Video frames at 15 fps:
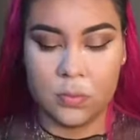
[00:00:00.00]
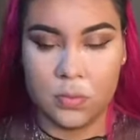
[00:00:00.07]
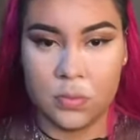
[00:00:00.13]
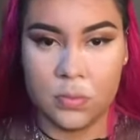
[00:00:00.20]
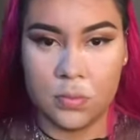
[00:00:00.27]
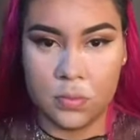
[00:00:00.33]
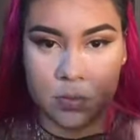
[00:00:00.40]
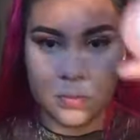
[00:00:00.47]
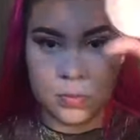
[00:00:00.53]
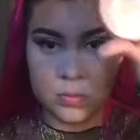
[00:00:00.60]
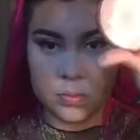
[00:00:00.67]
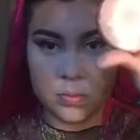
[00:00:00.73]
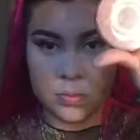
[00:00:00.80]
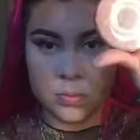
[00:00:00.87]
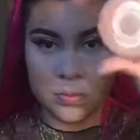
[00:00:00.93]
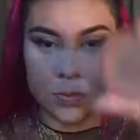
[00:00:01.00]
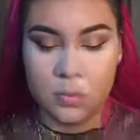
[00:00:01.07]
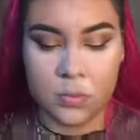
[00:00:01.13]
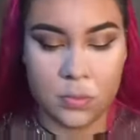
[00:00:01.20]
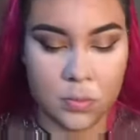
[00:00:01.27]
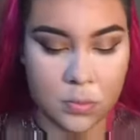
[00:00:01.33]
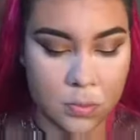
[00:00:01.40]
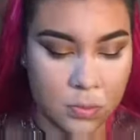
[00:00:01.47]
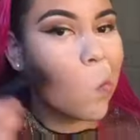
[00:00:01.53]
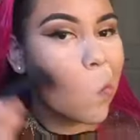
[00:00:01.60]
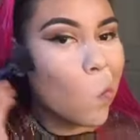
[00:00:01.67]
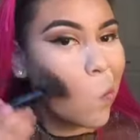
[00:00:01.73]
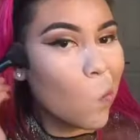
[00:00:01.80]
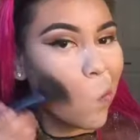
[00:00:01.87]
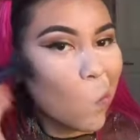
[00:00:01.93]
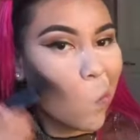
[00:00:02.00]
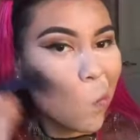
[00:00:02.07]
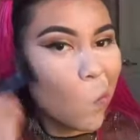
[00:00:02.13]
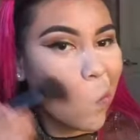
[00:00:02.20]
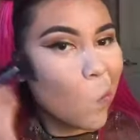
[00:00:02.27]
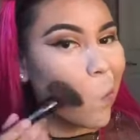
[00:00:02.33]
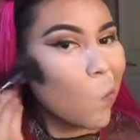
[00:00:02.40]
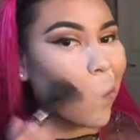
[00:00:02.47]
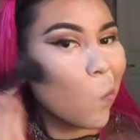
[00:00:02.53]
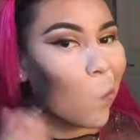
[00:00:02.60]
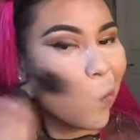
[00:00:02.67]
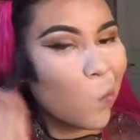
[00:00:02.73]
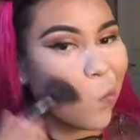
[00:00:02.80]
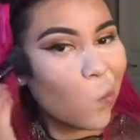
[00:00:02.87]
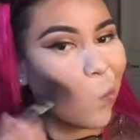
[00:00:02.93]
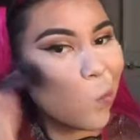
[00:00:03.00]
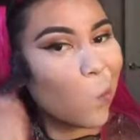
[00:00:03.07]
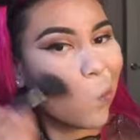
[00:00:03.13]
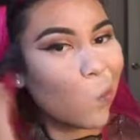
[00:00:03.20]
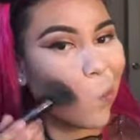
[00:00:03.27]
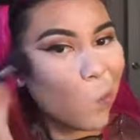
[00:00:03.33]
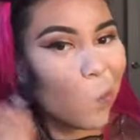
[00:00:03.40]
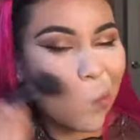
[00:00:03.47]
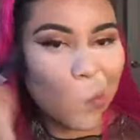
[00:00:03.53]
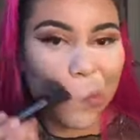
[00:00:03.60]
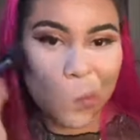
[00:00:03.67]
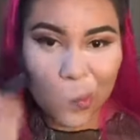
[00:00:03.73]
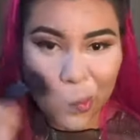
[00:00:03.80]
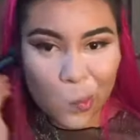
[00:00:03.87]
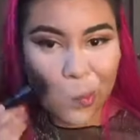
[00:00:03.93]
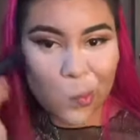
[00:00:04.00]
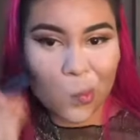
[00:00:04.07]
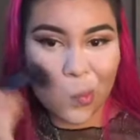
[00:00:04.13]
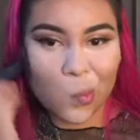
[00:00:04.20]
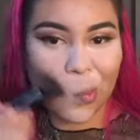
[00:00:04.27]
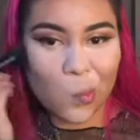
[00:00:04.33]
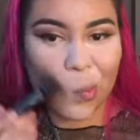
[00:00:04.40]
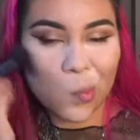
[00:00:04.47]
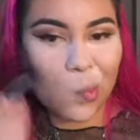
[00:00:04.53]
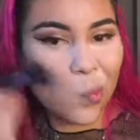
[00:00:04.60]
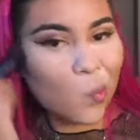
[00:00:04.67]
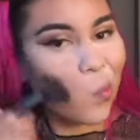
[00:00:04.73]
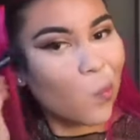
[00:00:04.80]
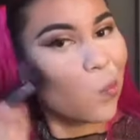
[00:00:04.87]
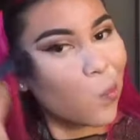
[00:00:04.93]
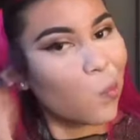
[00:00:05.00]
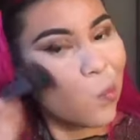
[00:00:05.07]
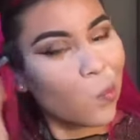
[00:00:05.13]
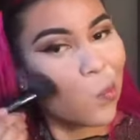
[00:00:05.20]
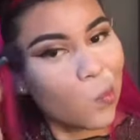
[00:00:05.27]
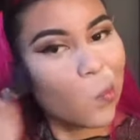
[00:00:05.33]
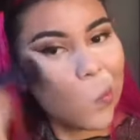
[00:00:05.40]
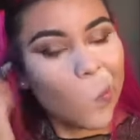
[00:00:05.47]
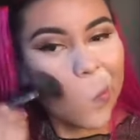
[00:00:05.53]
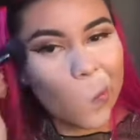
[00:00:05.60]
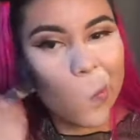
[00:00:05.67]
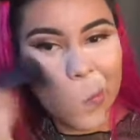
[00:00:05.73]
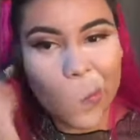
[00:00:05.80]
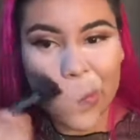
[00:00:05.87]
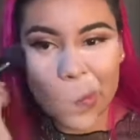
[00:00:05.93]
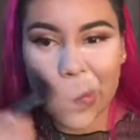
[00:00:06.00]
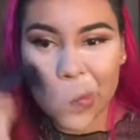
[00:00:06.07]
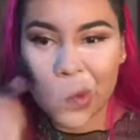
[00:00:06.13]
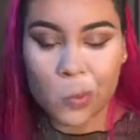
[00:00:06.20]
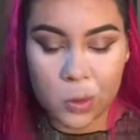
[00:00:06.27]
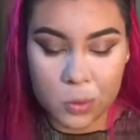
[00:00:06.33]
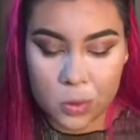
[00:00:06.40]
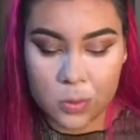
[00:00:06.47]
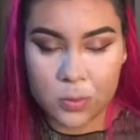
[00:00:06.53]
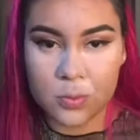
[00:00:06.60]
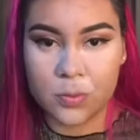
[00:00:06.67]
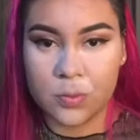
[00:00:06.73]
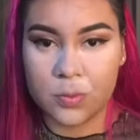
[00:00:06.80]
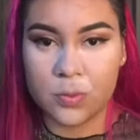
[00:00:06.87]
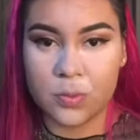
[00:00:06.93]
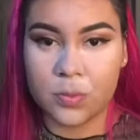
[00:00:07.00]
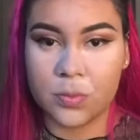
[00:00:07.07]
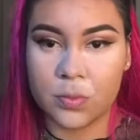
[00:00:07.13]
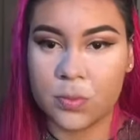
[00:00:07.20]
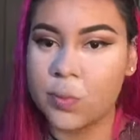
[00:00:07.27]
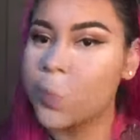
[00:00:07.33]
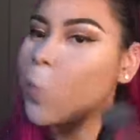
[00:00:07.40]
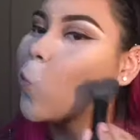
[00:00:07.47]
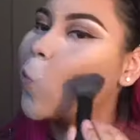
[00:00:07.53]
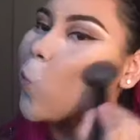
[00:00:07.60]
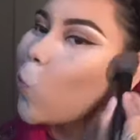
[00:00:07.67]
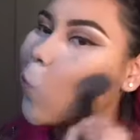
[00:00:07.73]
Using an angled e.l.f. brush and this Revlon bronzer, I'm going to be bronzing up my face, so